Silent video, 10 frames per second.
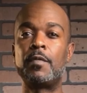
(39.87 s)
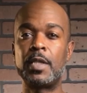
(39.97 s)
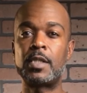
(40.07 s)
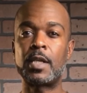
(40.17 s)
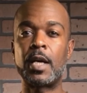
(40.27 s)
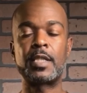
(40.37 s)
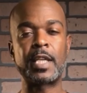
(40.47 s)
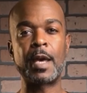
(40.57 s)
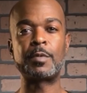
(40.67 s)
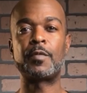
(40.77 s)
O V shot is
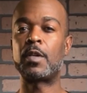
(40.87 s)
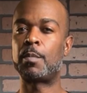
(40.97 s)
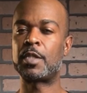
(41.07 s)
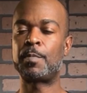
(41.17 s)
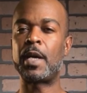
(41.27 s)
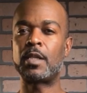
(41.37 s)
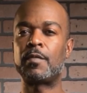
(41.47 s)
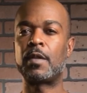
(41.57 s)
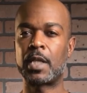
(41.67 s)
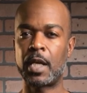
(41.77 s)
captured from the perspective
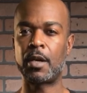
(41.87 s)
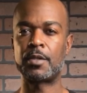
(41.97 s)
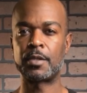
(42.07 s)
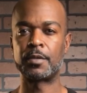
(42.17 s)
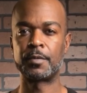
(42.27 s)
of the character,